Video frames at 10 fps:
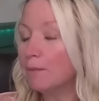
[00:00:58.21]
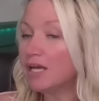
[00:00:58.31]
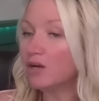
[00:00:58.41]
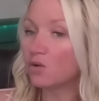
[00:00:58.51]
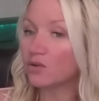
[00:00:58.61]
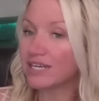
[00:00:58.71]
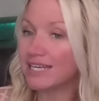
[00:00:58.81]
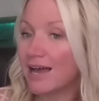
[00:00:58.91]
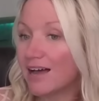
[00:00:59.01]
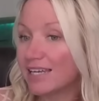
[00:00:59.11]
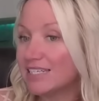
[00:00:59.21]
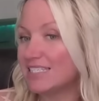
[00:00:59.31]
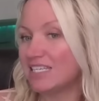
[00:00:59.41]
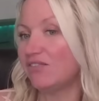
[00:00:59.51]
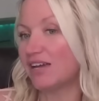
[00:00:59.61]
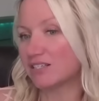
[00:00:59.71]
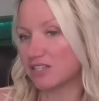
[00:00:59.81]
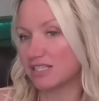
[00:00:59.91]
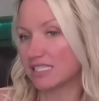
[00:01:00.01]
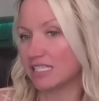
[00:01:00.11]
but only 9 defects
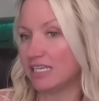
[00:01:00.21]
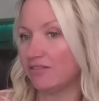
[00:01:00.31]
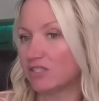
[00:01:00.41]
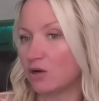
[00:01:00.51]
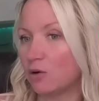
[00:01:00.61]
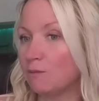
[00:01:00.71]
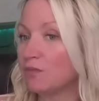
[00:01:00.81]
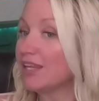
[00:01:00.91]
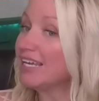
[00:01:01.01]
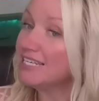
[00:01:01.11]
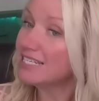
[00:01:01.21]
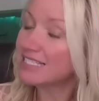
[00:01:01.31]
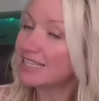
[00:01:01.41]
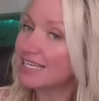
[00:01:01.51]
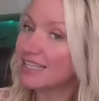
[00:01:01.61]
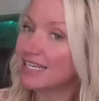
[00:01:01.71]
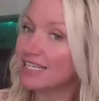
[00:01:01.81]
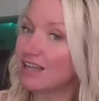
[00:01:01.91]
to the sleeve. So he doesn't think that it